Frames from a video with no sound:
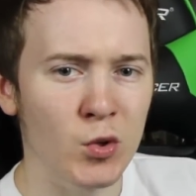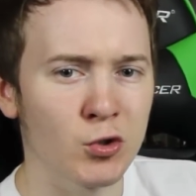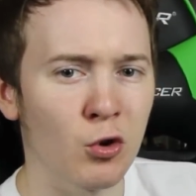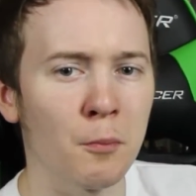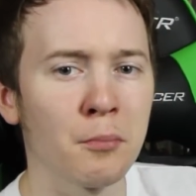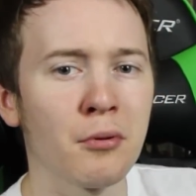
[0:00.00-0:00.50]

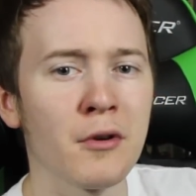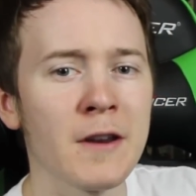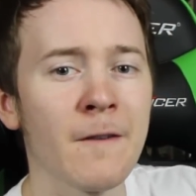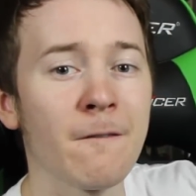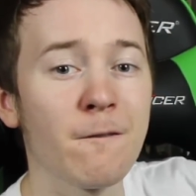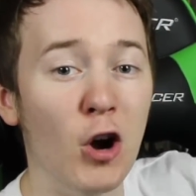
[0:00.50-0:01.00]
which were
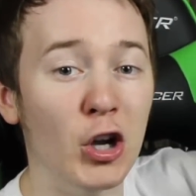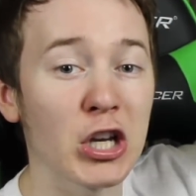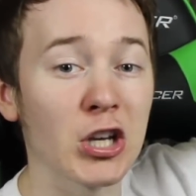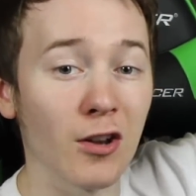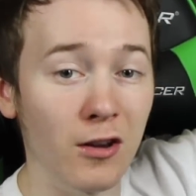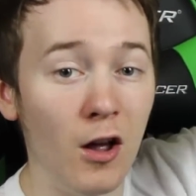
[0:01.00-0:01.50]
pretty
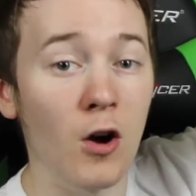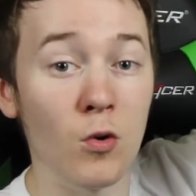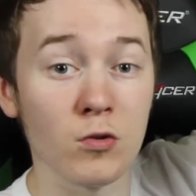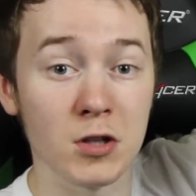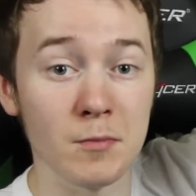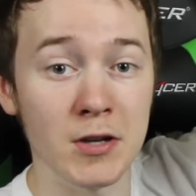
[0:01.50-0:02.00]
fucking
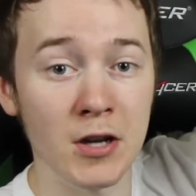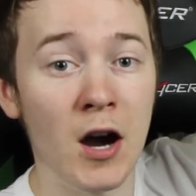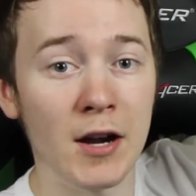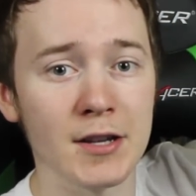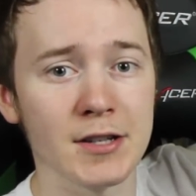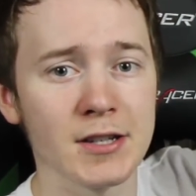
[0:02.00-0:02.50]
low, to be
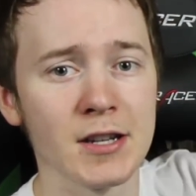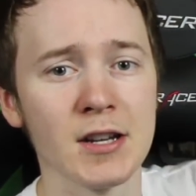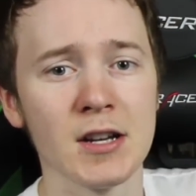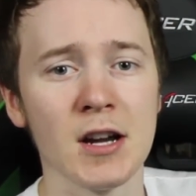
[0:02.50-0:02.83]
honest.